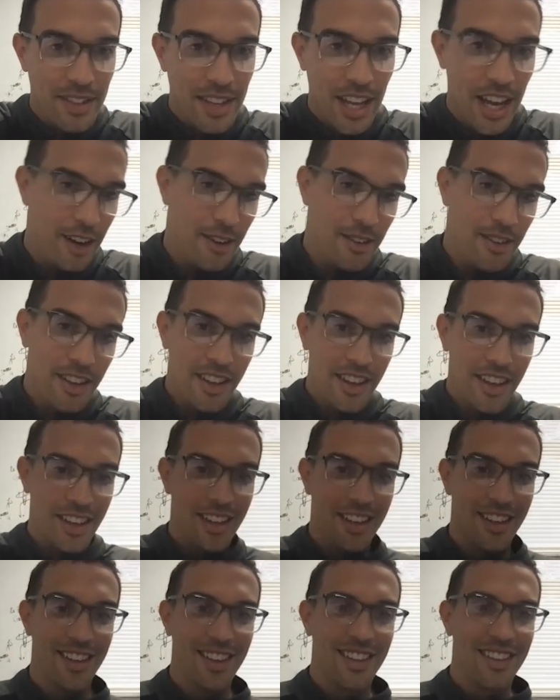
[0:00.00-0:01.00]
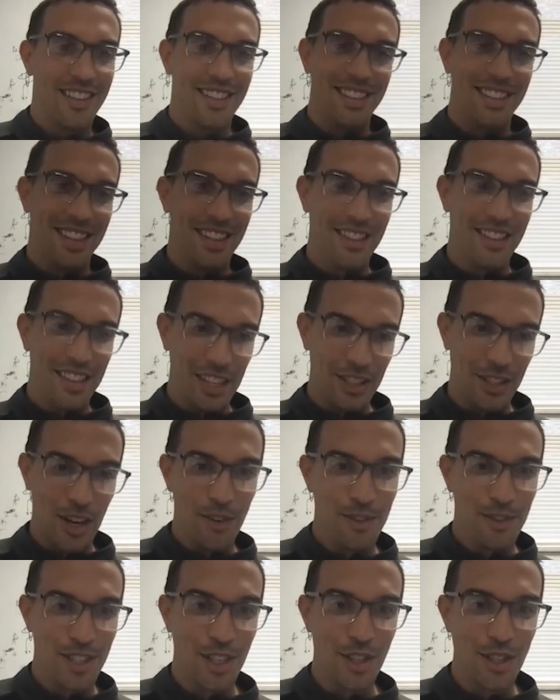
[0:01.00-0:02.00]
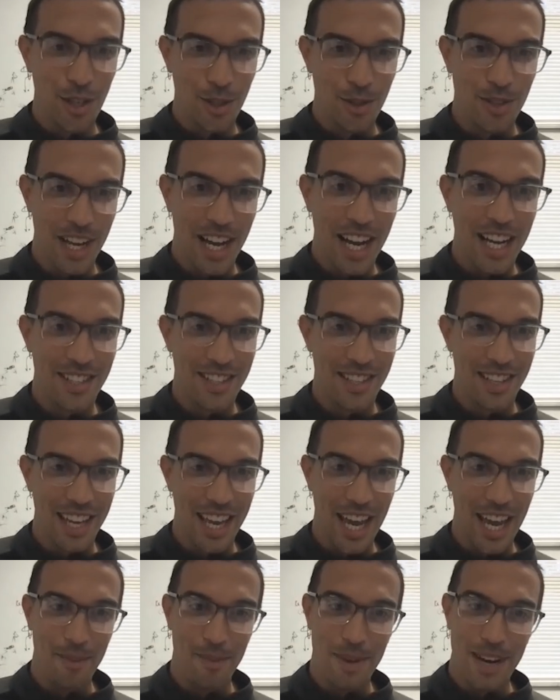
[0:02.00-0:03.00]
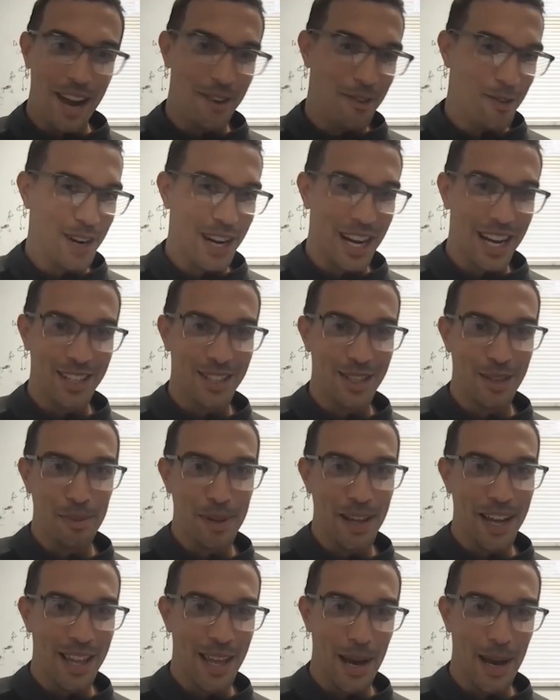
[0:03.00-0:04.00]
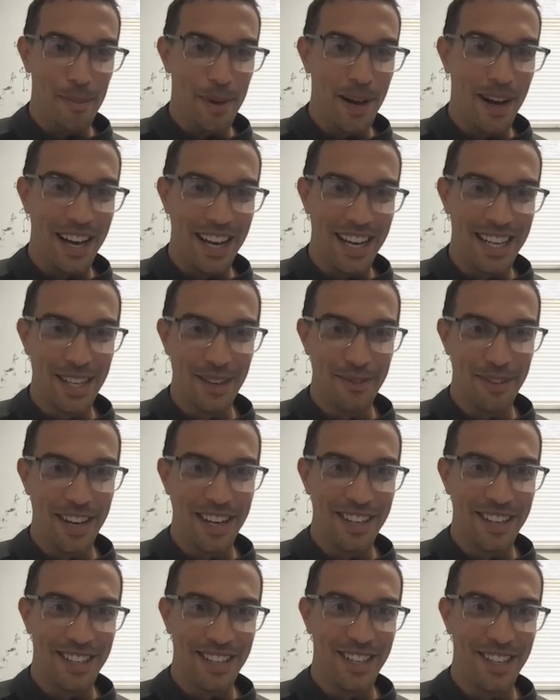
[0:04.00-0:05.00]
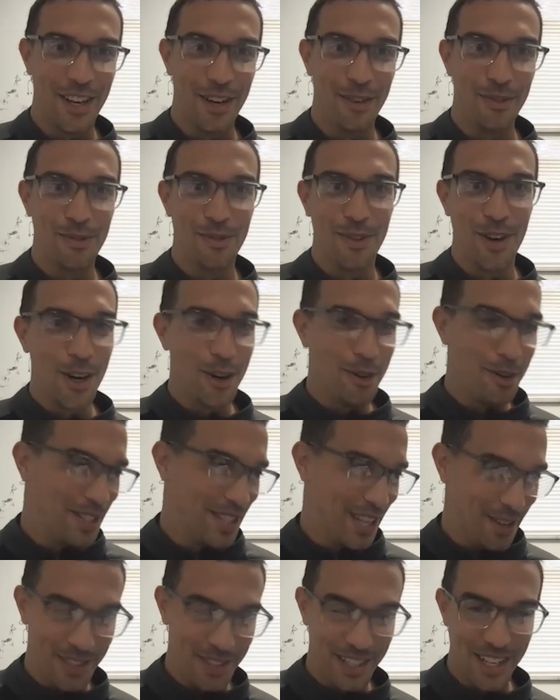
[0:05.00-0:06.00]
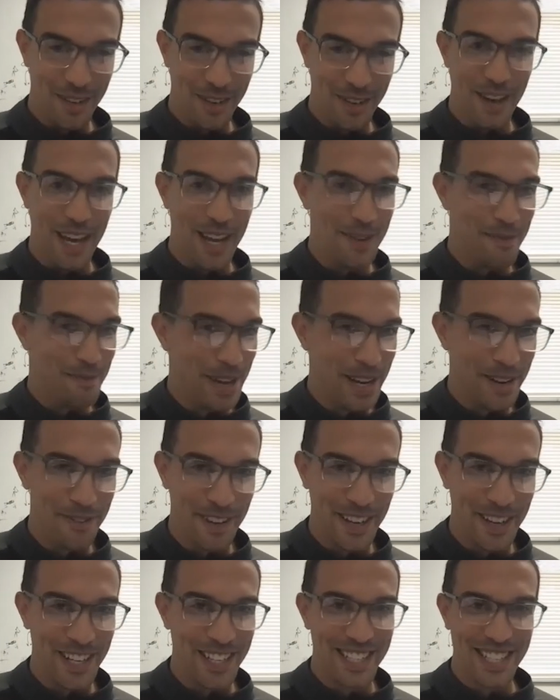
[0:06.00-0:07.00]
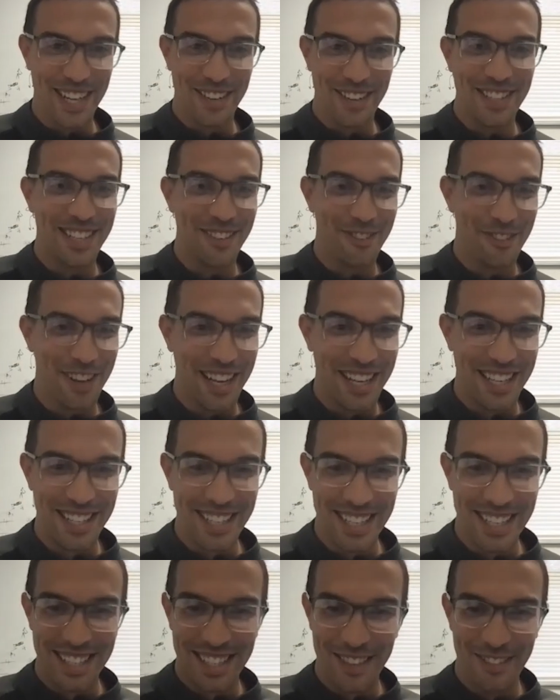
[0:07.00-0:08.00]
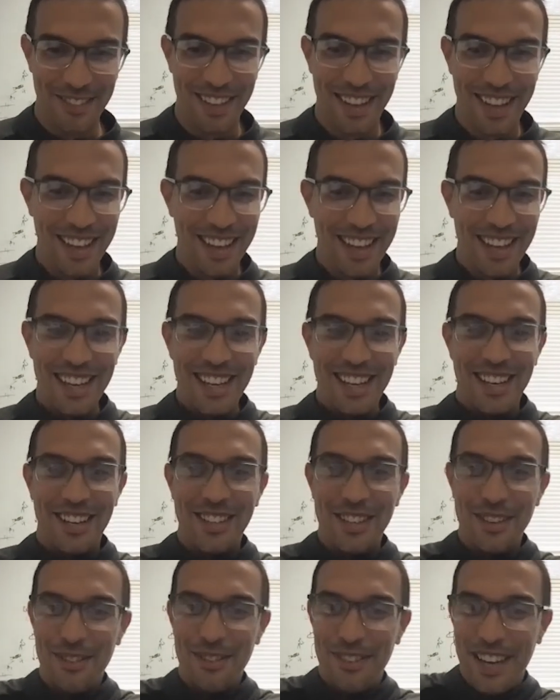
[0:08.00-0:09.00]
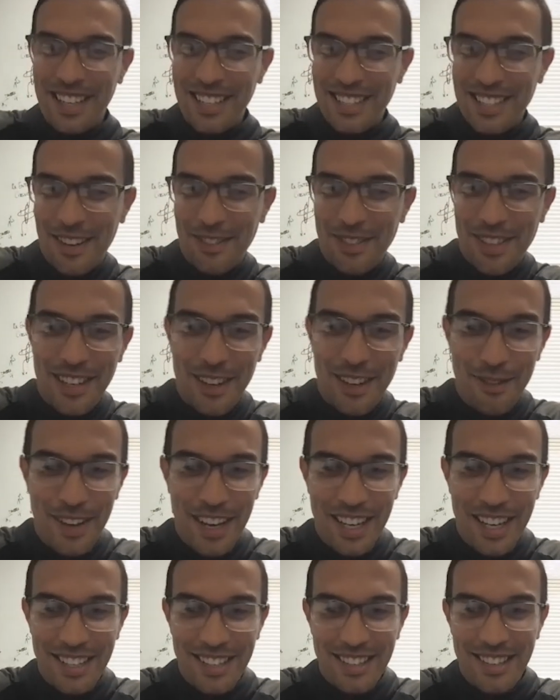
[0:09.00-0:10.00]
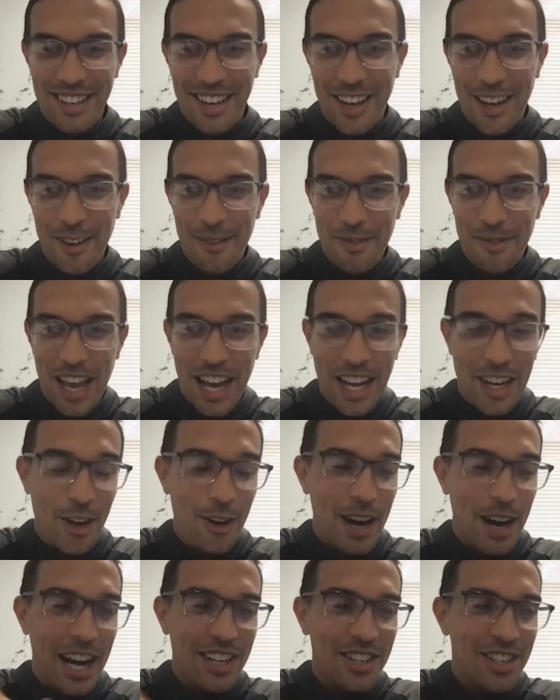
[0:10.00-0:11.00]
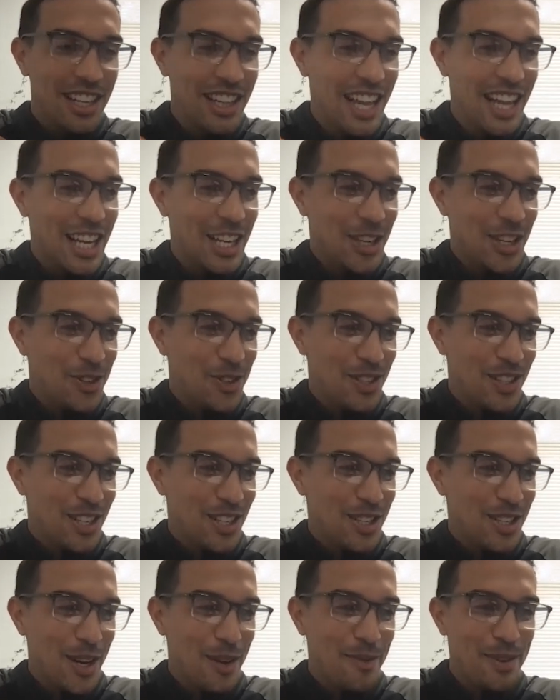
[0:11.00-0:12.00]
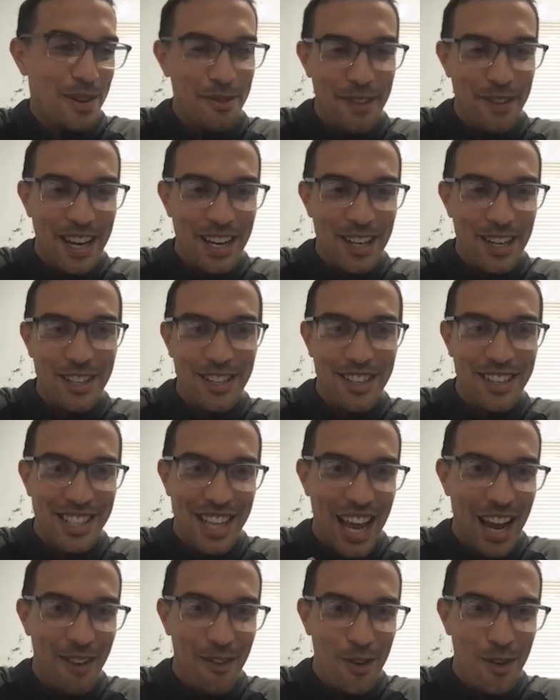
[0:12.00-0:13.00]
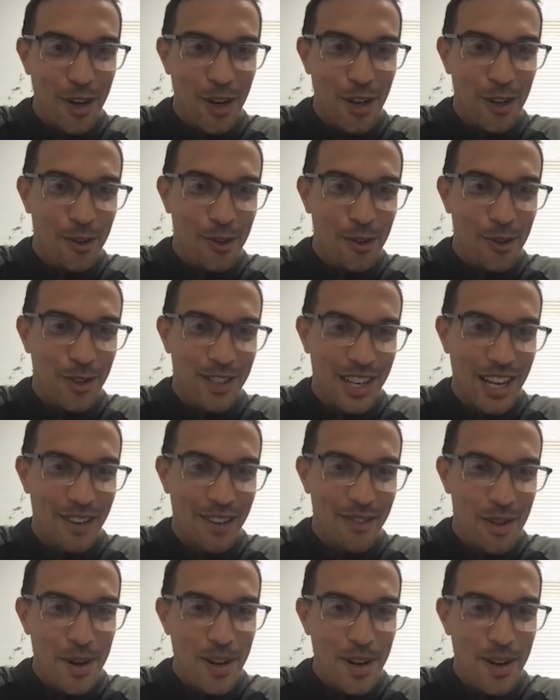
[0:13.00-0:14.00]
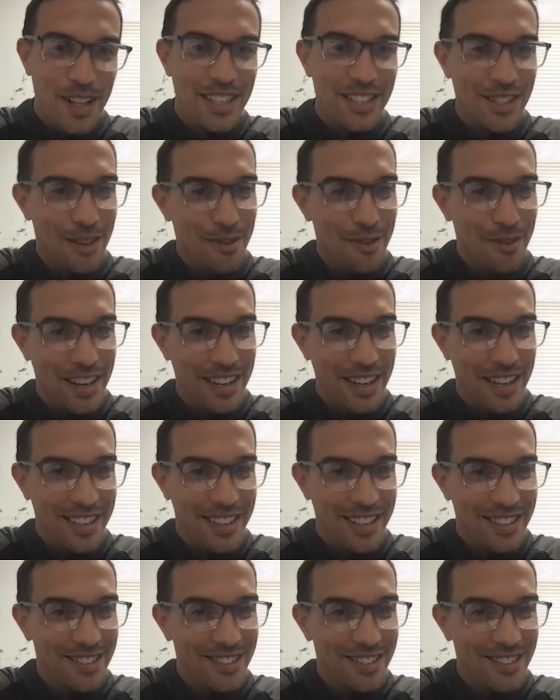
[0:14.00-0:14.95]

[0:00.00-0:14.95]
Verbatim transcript: Now there's obviously two sides of the game and everyone has to play their part in defending you know forwards oh, have yeah. to defend, midfielders have to defend and you know defenders have to defend um, i don't actually like using the term defenders because everyone who doesn't have the ball is defenders